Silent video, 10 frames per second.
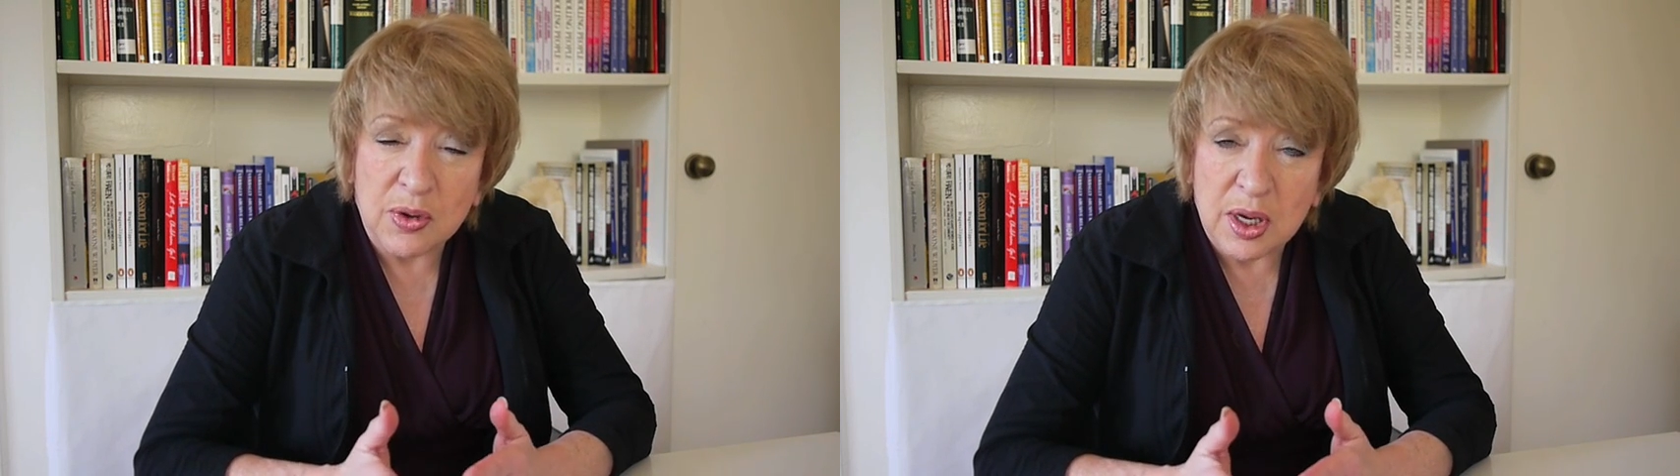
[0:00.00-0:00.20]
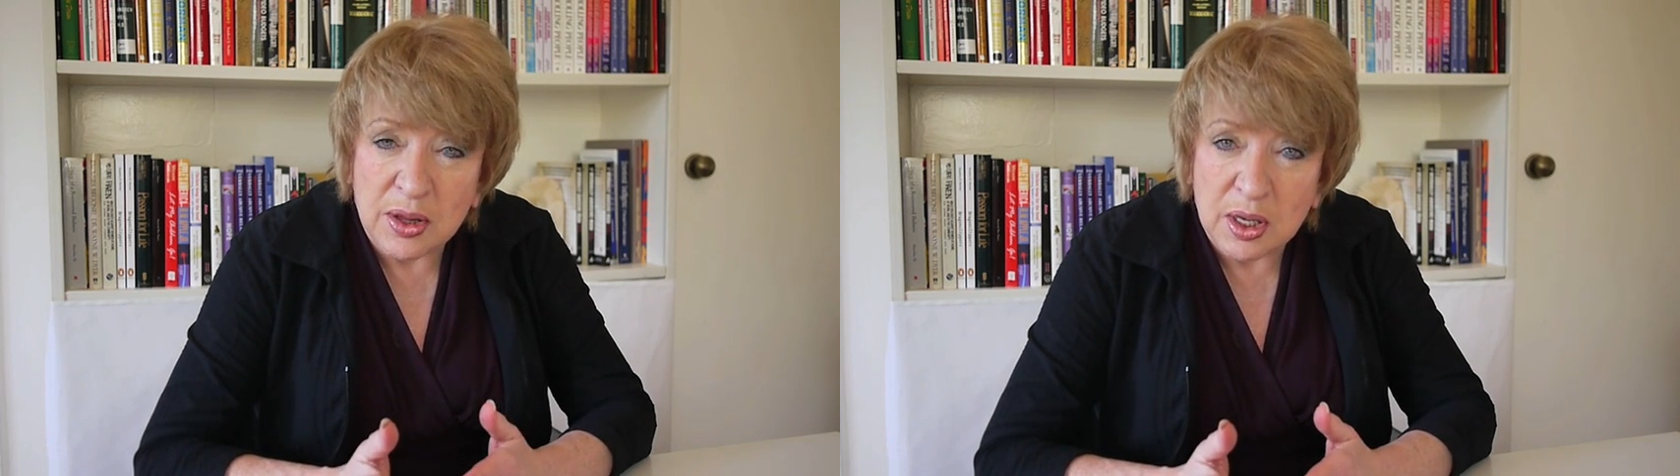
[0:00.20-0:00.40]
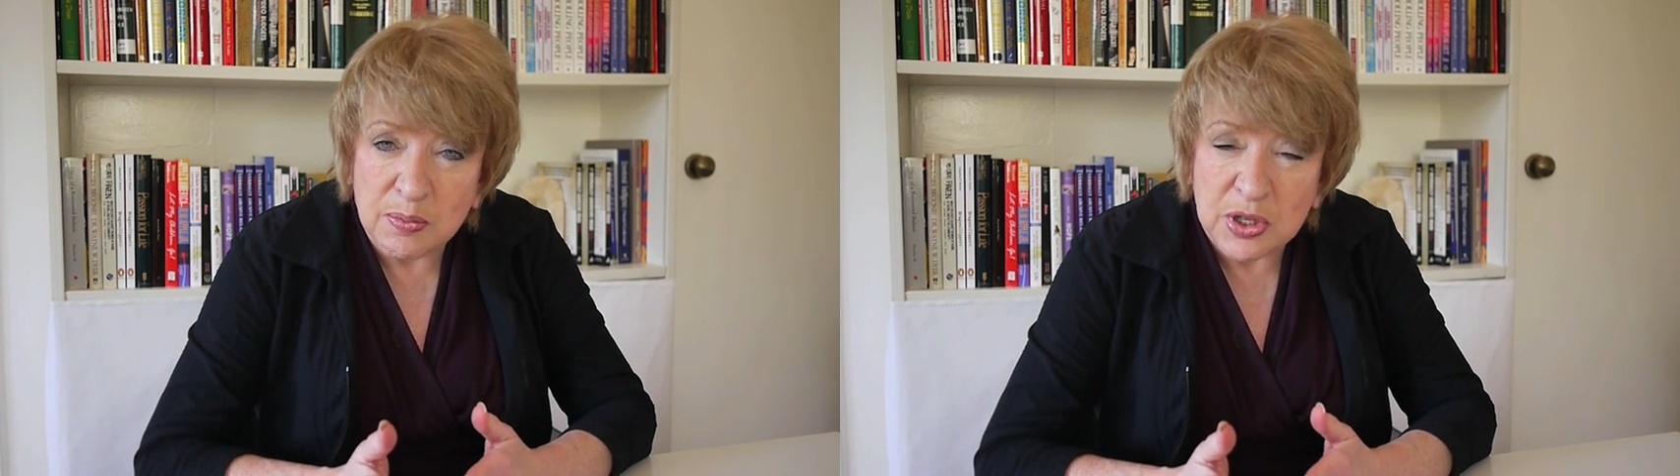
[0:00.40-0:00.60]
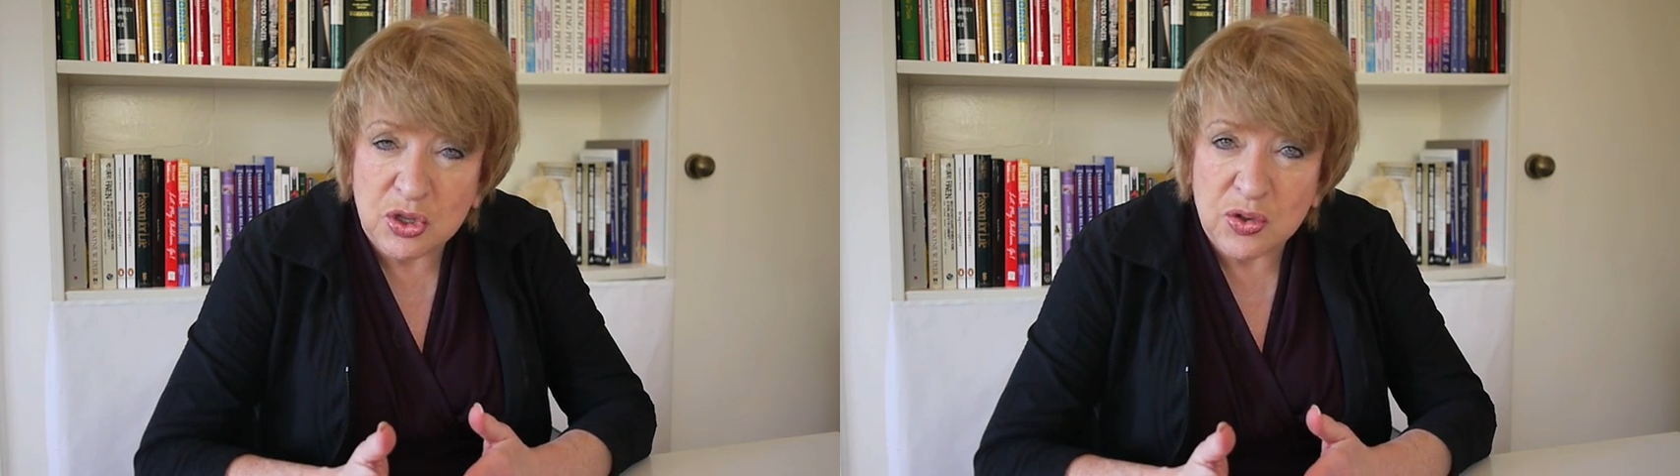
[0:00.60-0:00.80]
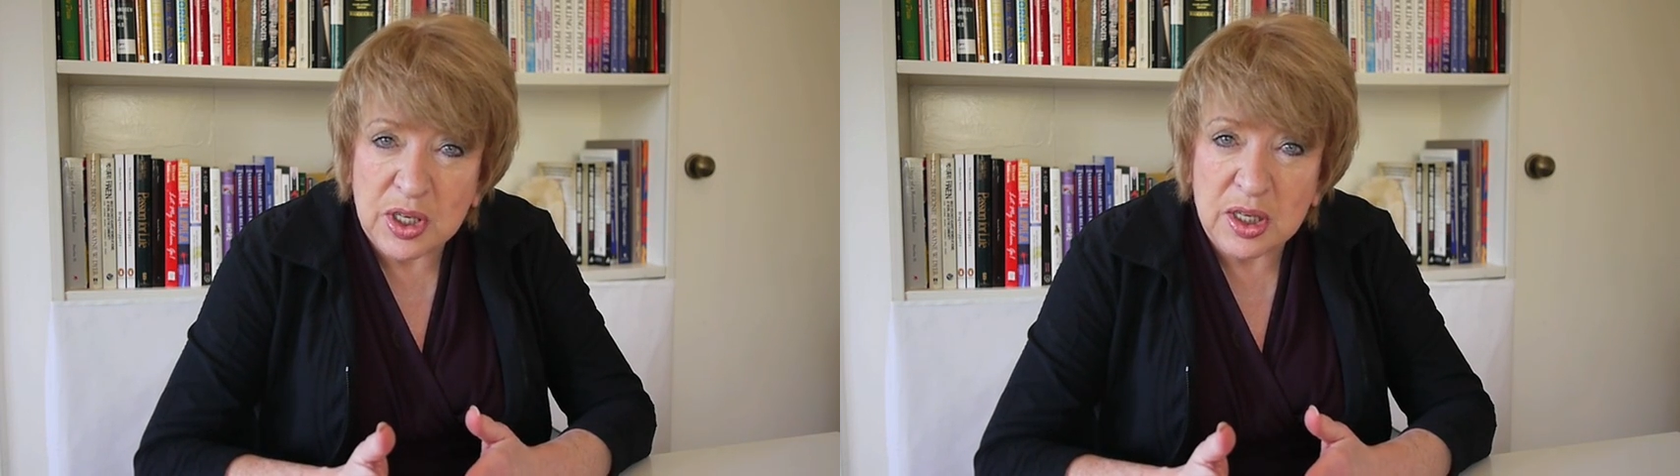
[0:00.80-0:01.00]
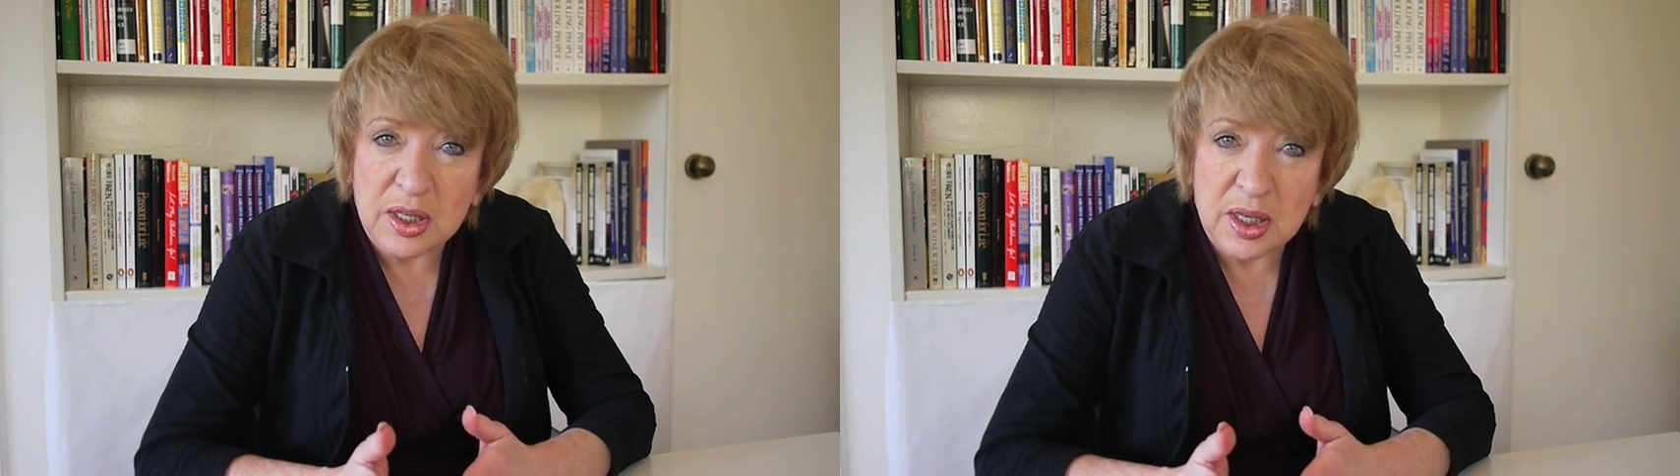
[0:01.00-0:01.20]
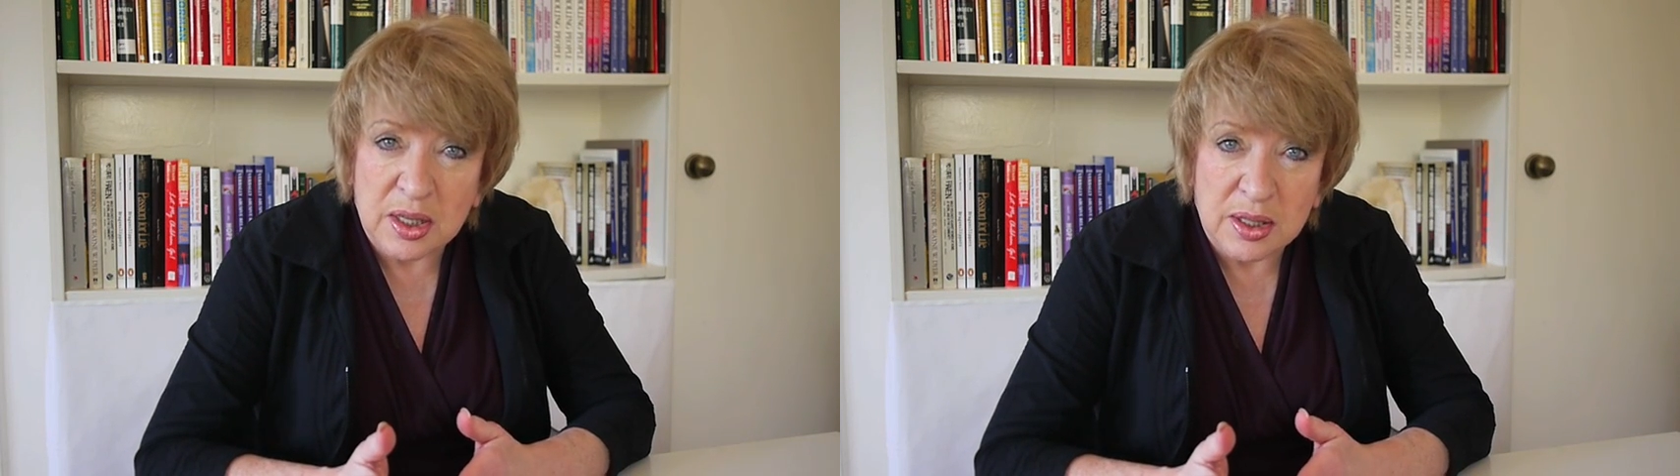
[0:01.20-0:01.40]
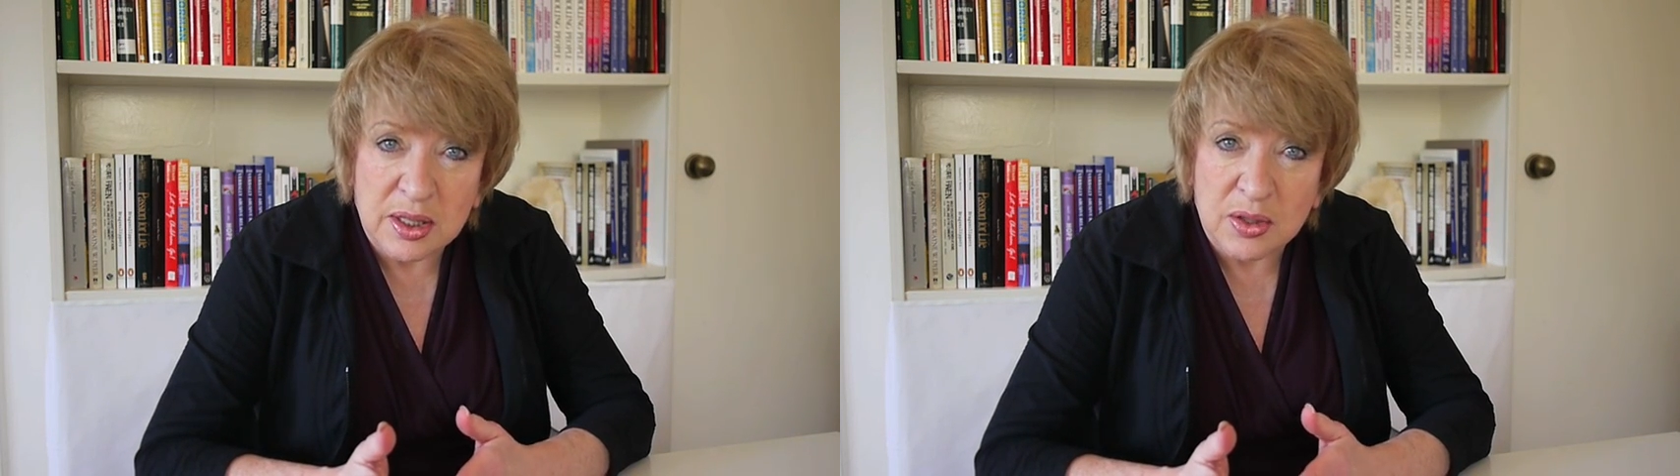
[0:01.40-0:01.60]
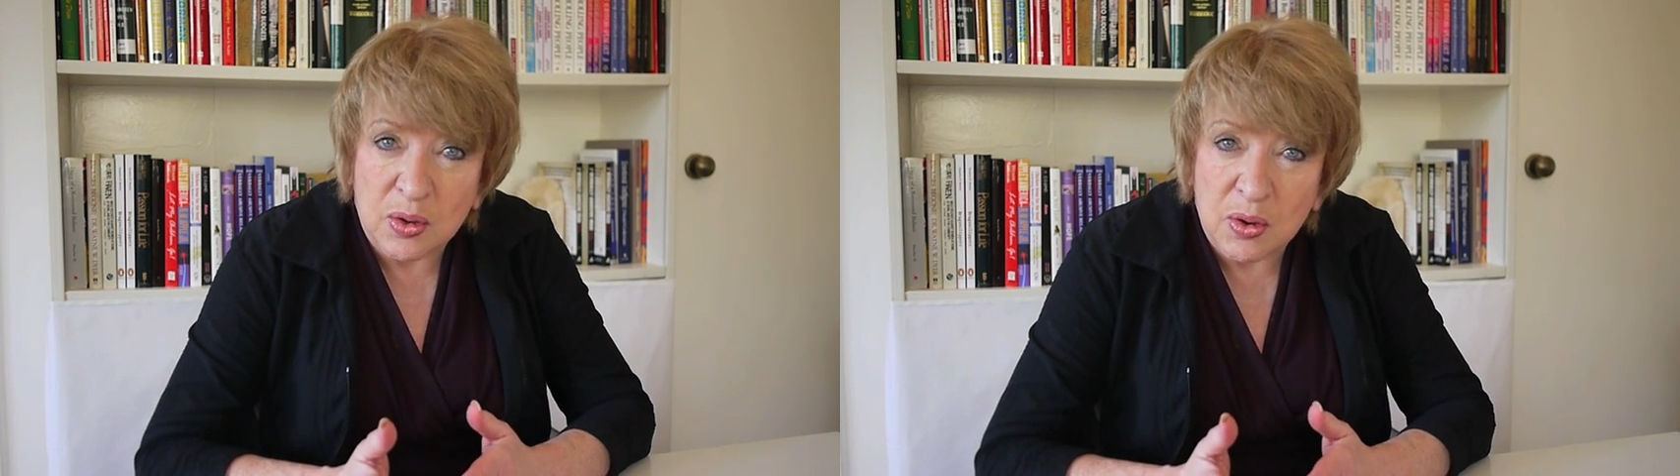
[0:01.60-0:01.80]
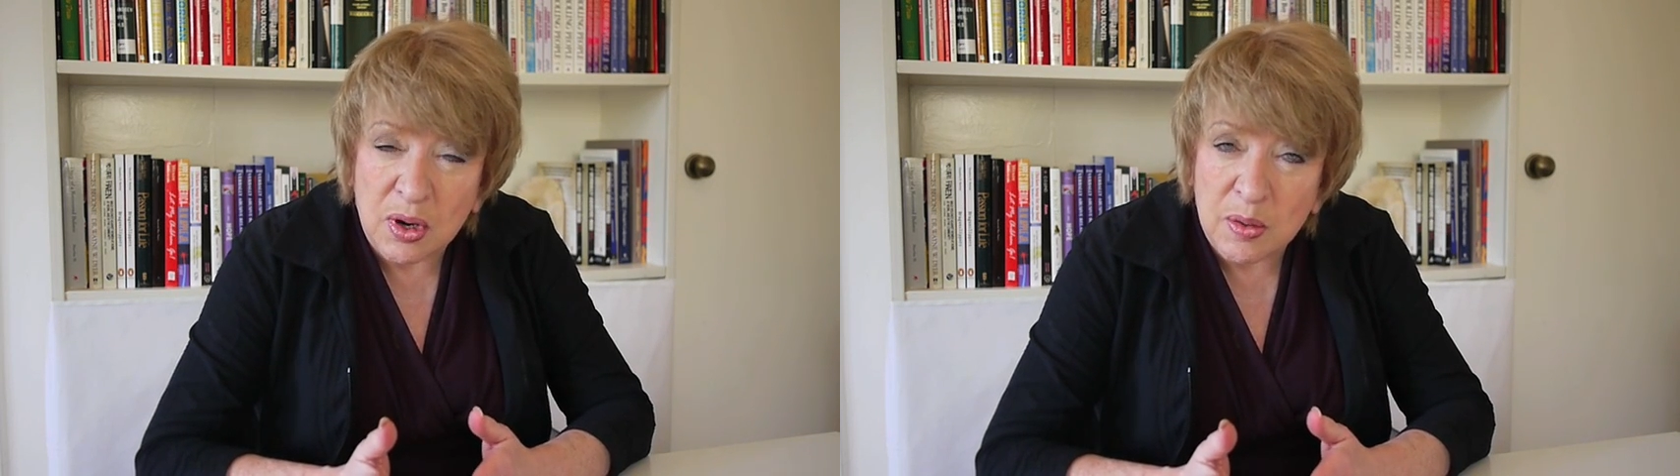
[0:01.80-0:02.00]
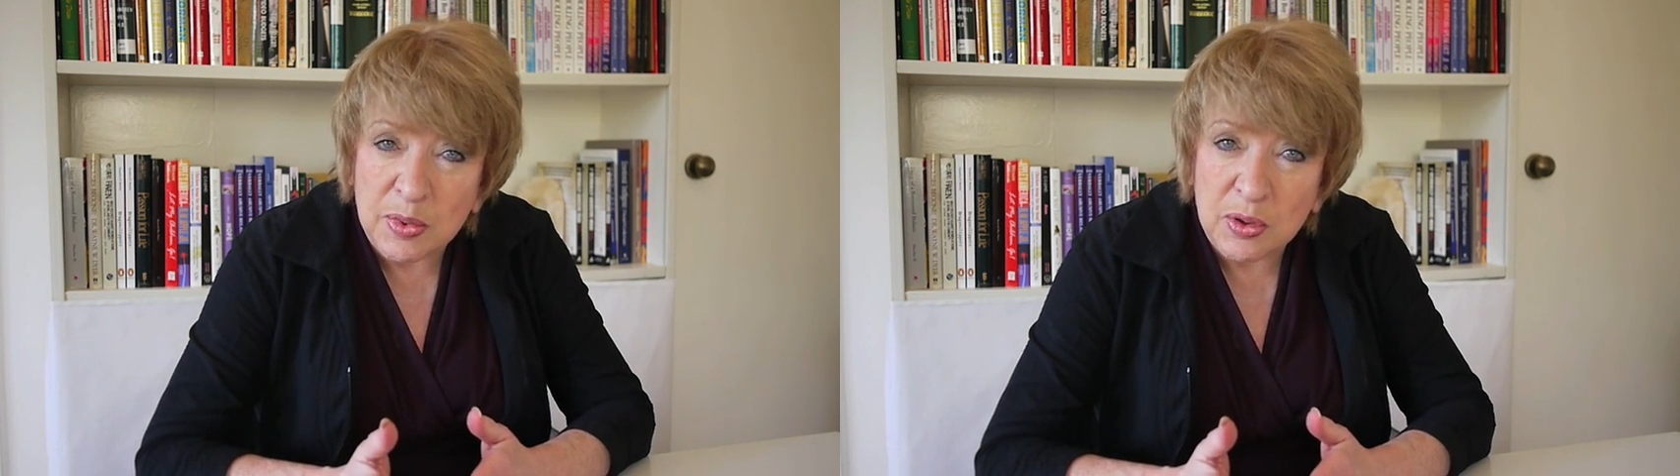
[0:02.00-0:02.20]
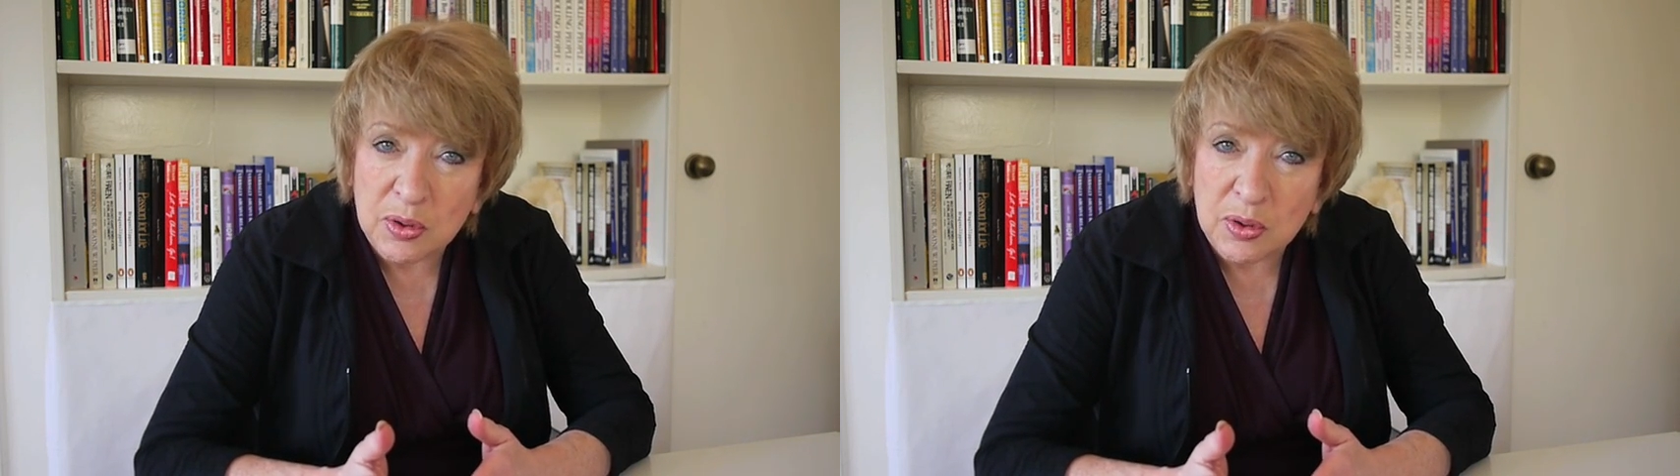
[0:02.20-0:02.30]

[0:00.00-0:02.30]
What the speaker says: and then be treated in this horrible,